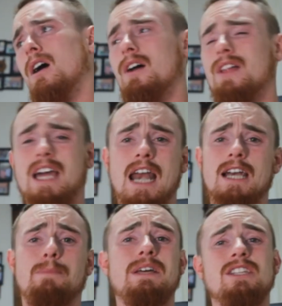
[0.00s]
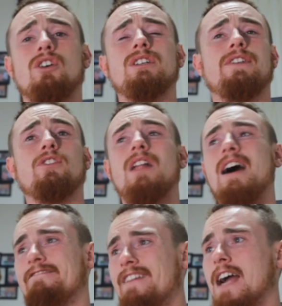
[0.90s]
Uh, that kind of depends on different
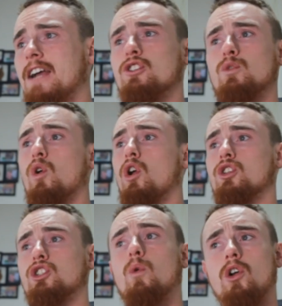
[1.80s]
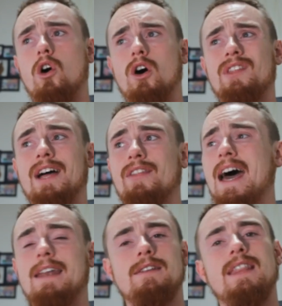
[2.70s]
life factors and what all's going on. Now
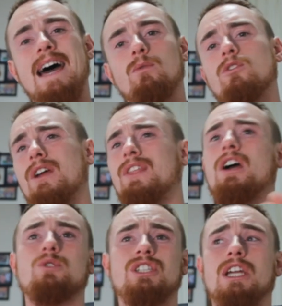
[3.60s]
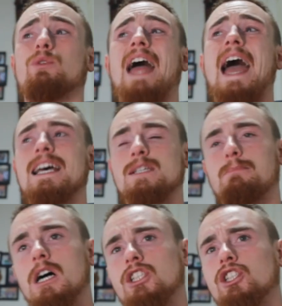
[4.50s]
that that one right there I don't stick with as
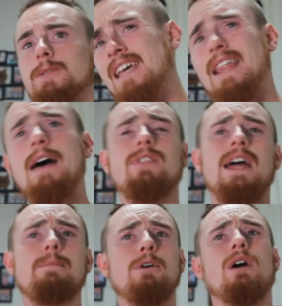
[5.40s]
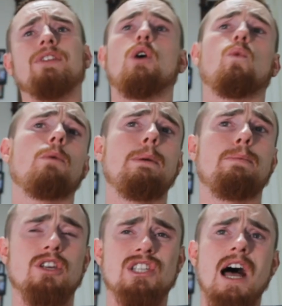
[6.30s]
much. And that, that meal right there will be
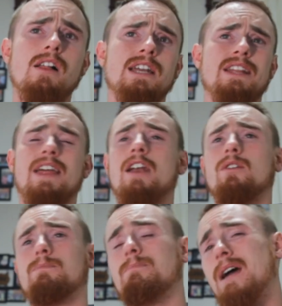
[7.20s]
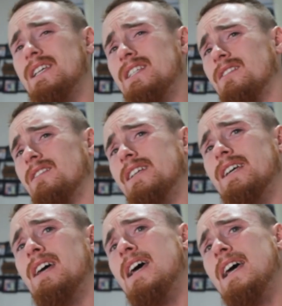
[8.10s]
pretty solid, and that'll
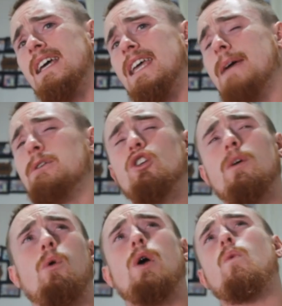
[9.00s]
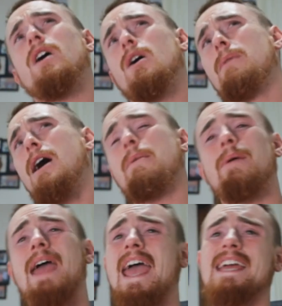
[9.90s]
basically get me to the point where about
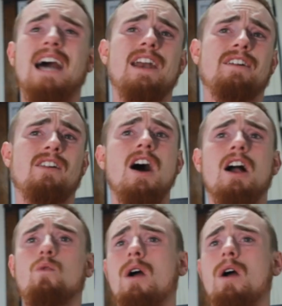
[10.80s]
maybe eight, nine o'clock